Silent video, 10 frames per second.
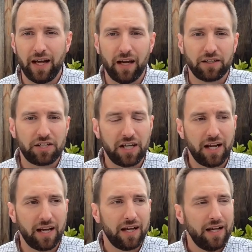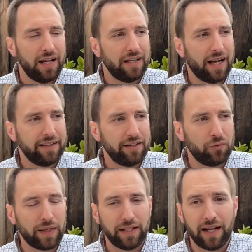Hergé in
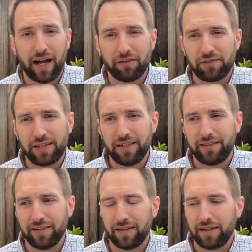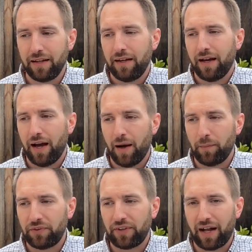1929 with Tintin
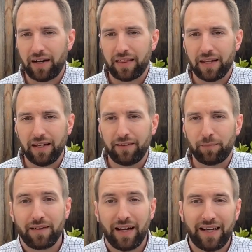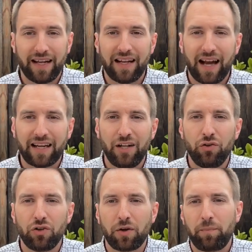starting things, and then Lucky
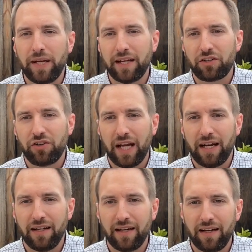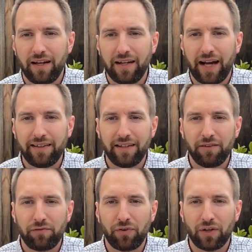Luke being created in
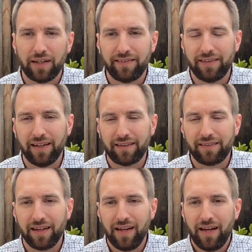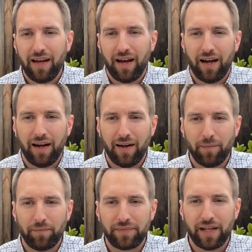1946.
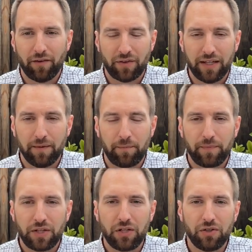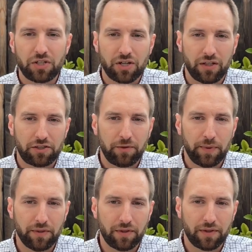Definitely a huge
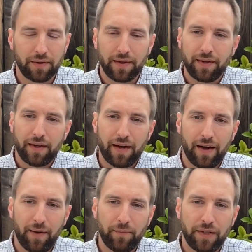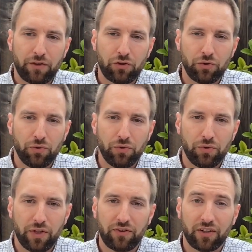contributor
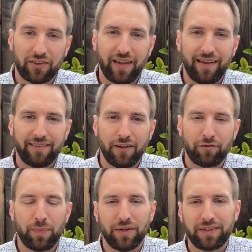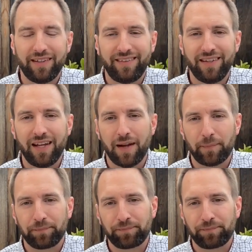to the success of Bande Dessinée.